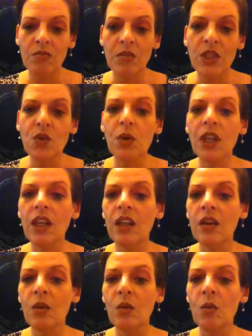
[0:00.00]

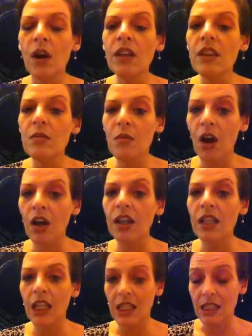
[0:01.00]
between what the
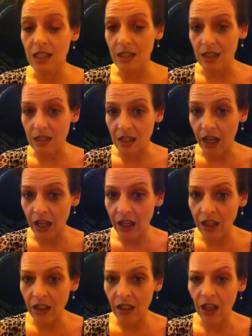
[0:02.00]
market can
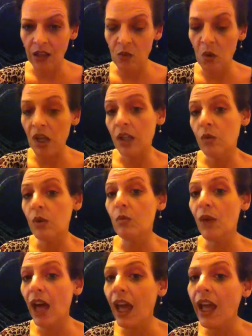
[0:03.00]
sustain and what it will
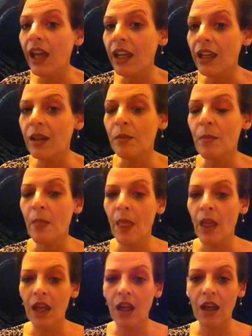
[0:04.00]
pay,
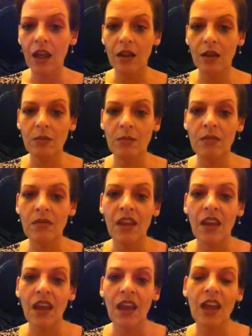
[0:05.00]
and
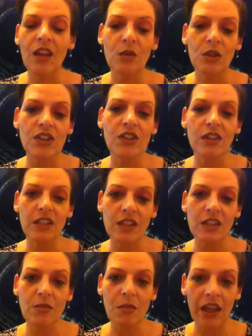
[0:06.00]
what you
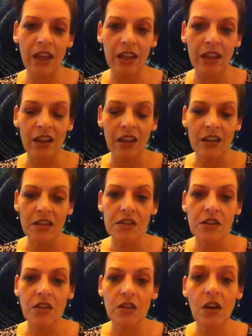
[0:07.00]
need to make.
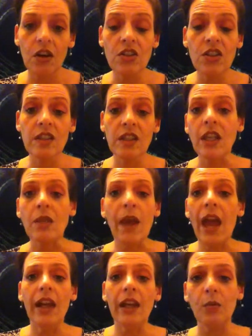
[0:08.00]
So you can't just keep
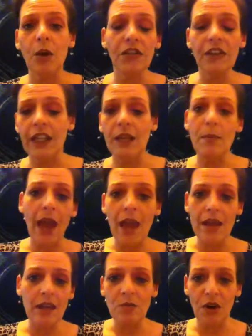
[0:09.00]
adding
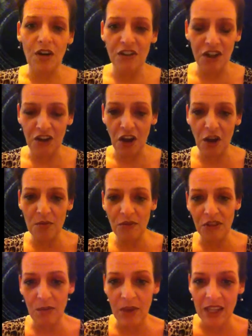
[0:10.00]
profit and hope
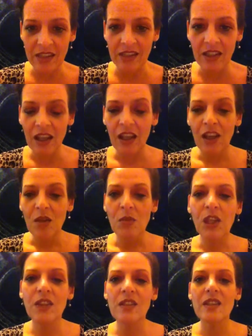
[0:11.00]
for the best,
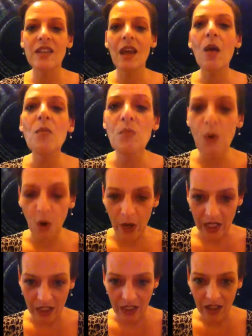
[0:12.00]
because at some
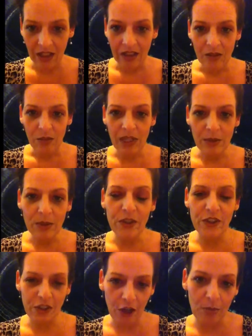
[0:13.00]
point people
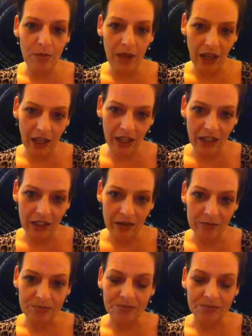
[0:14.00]
stop buying.